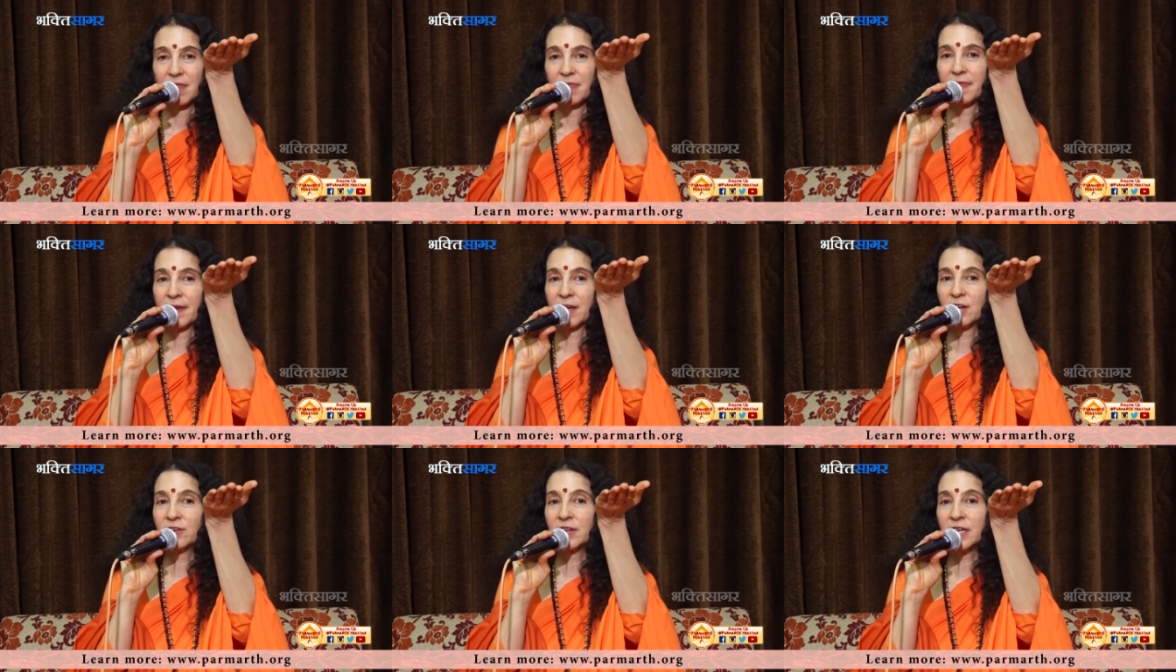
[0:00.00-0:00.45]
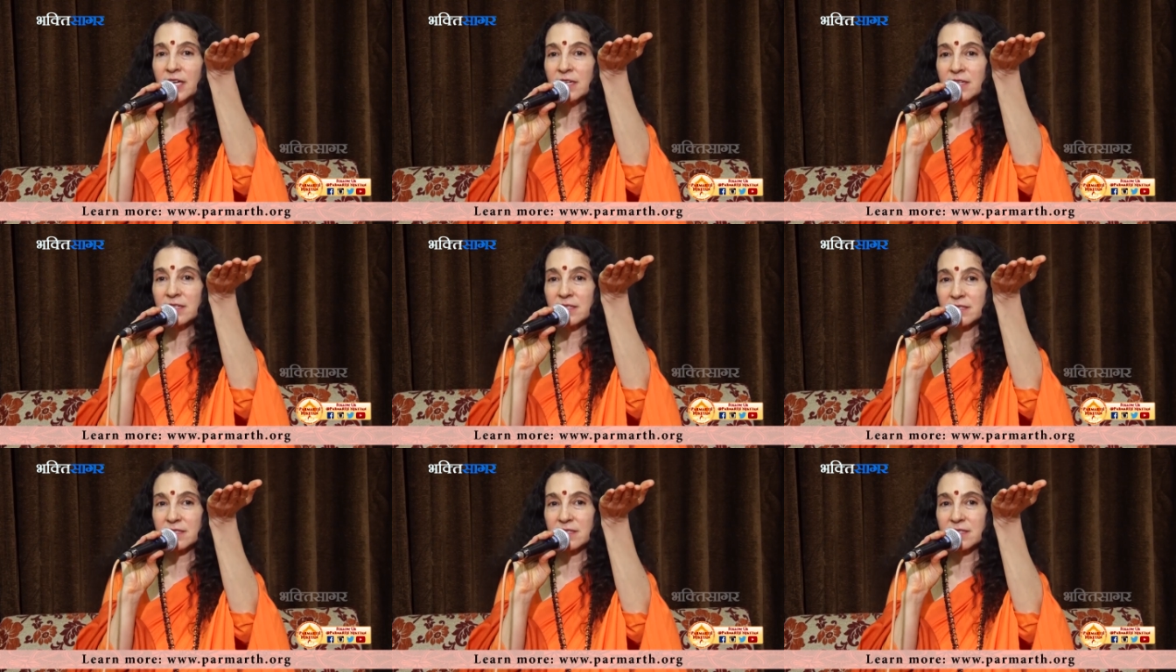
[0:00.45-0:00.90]
there it
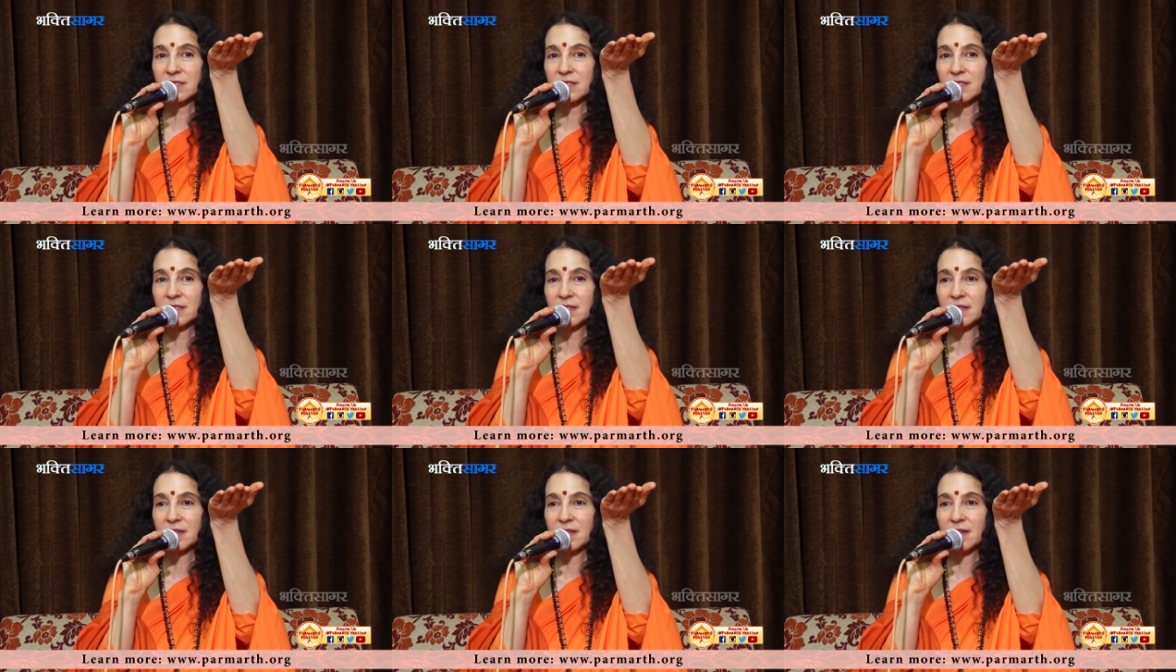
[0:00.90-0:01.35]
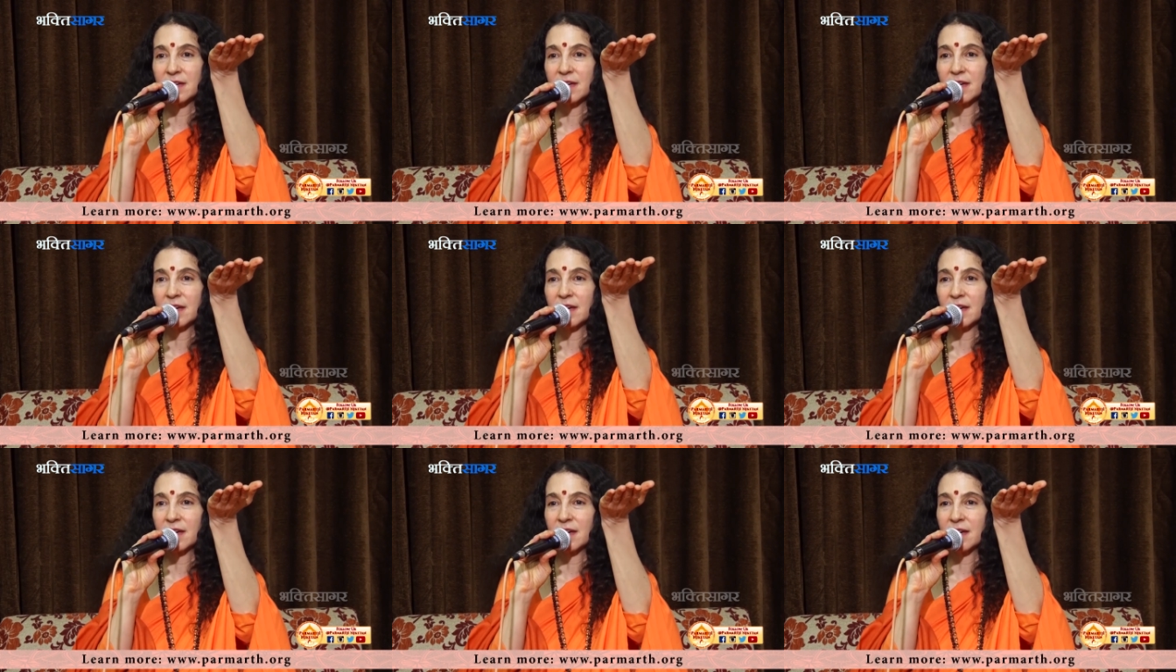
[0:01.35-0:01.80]
is.
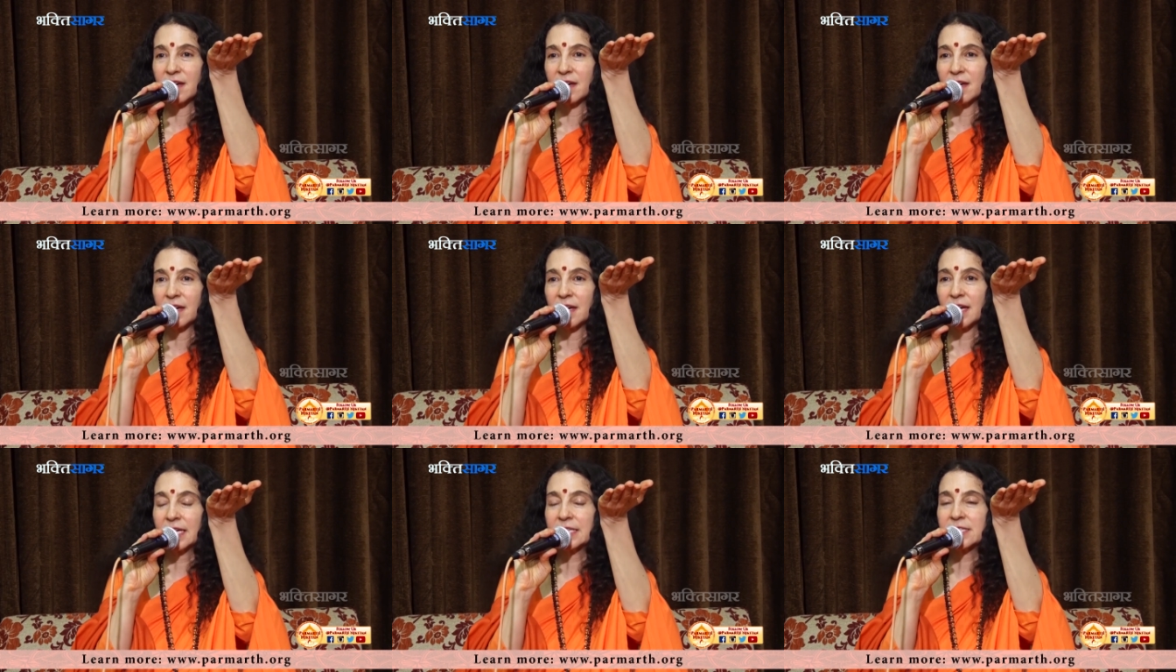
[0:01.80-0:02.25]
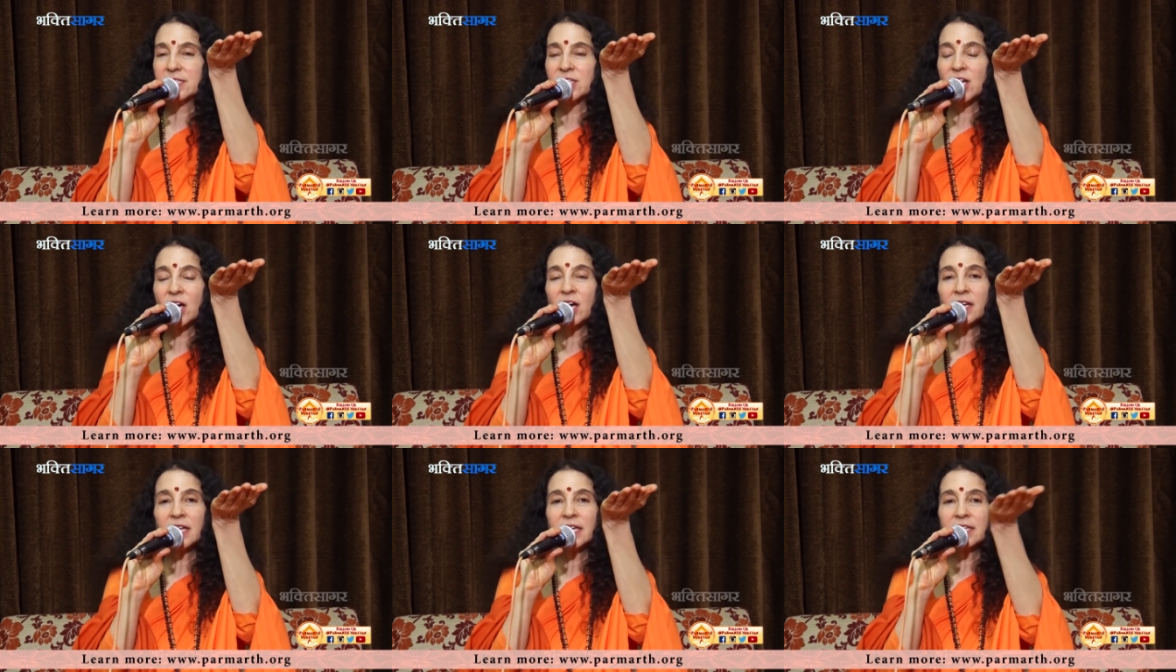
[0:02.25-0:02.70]
It's
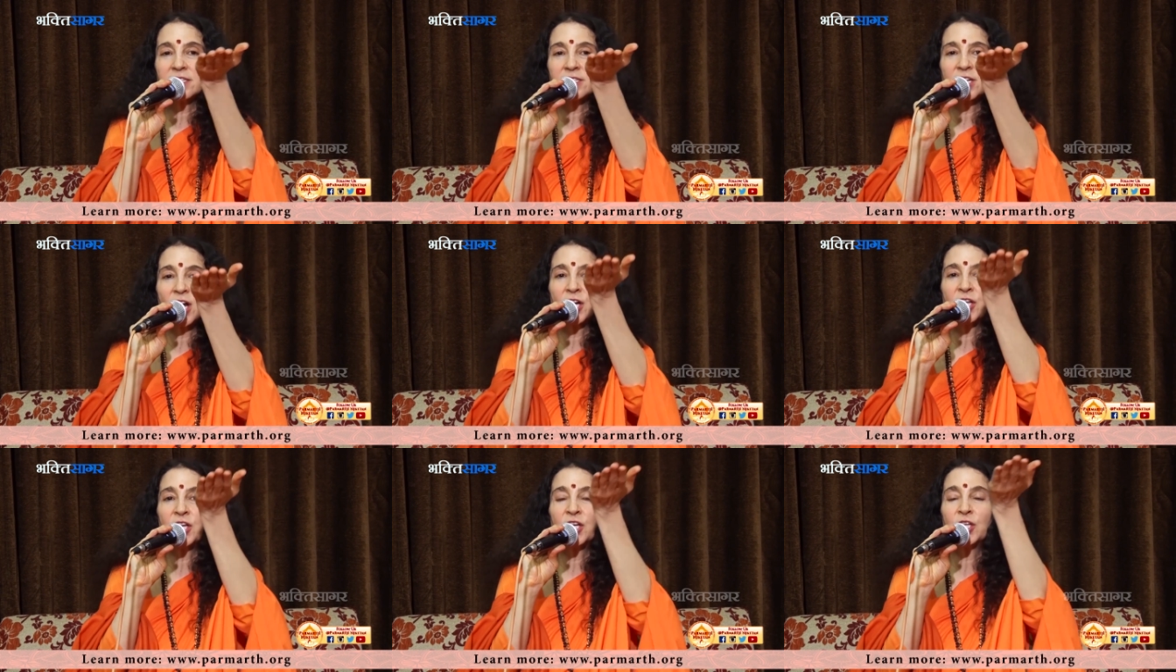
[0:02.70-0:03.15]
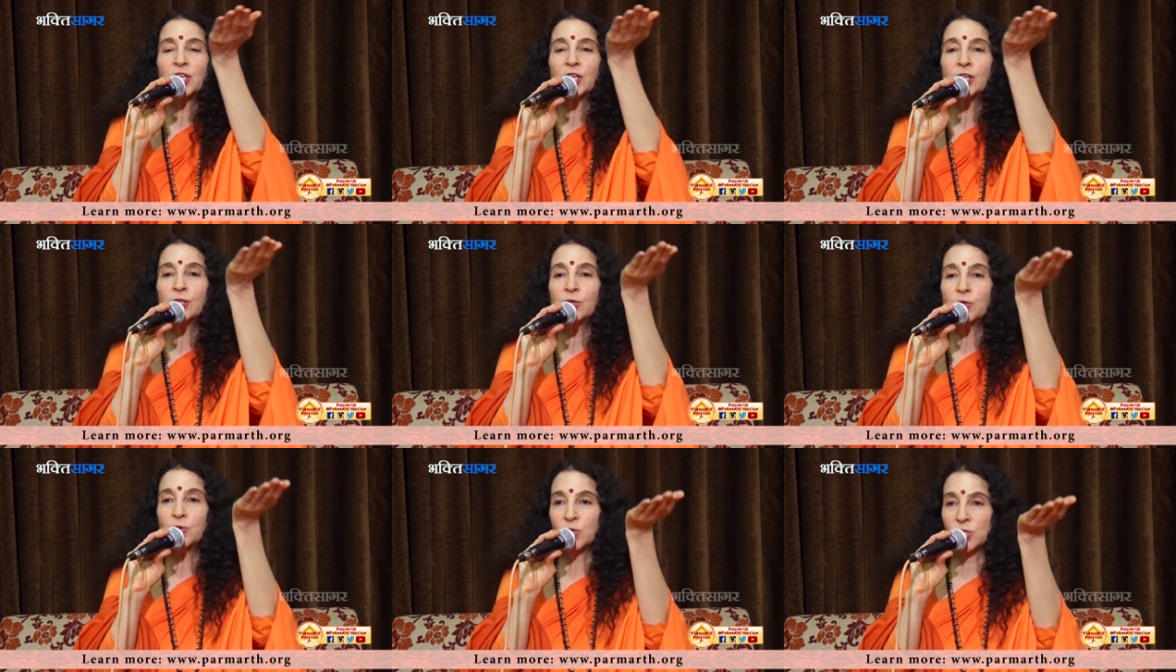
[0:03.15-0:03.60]
not an
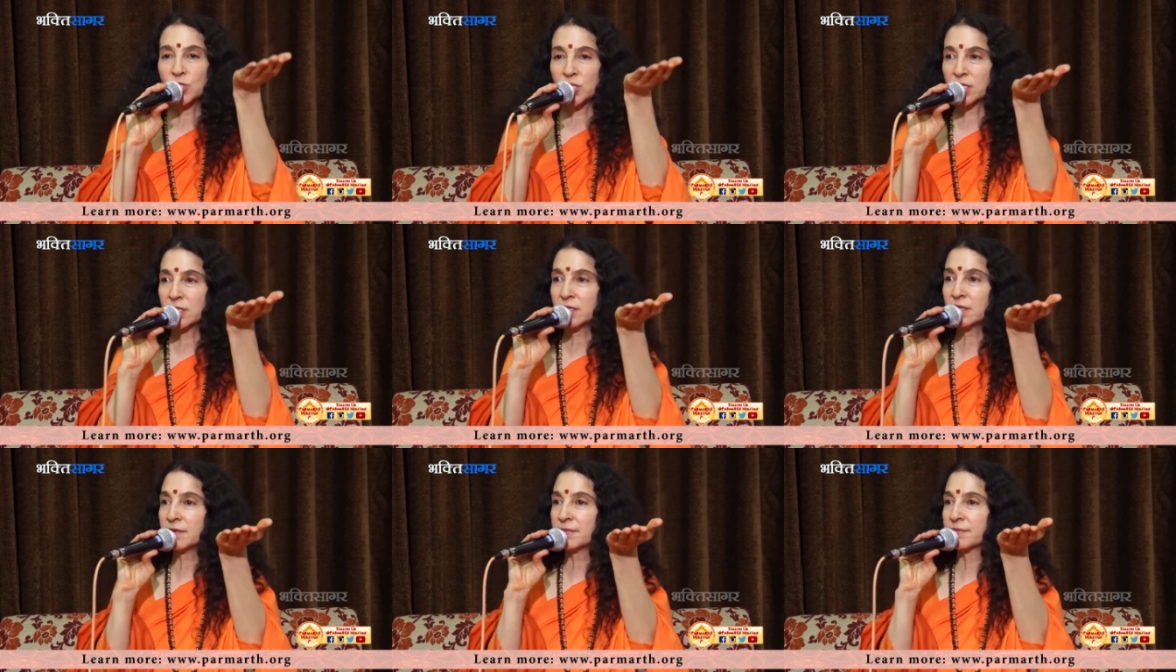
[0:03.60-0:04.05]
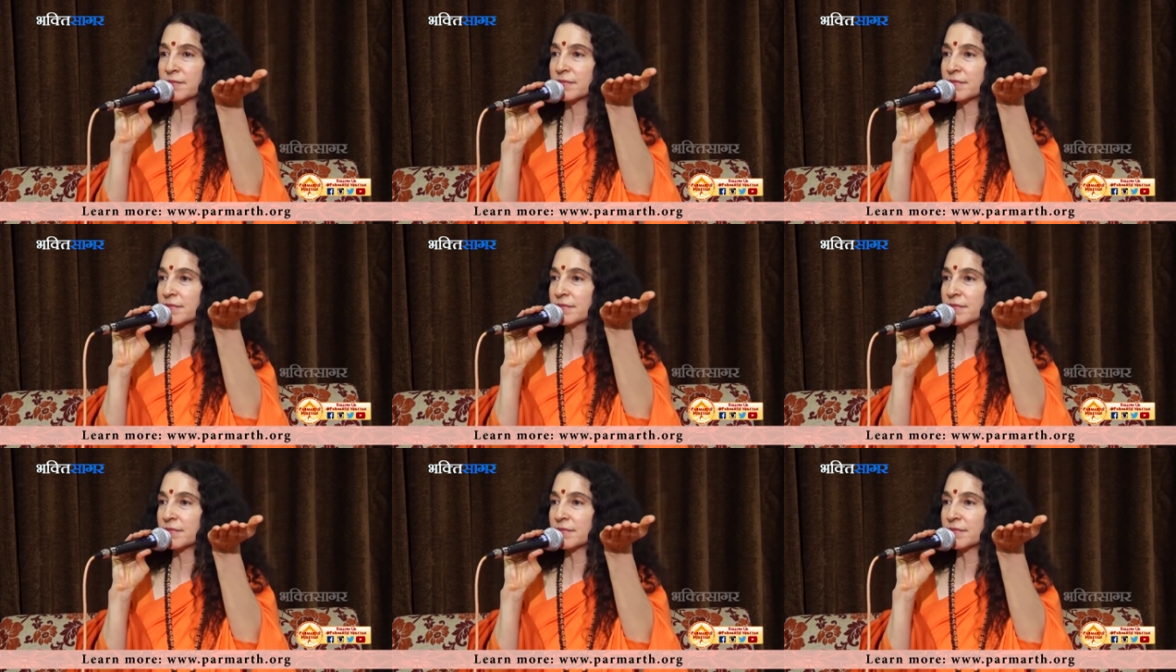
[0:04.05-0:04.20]
illusion.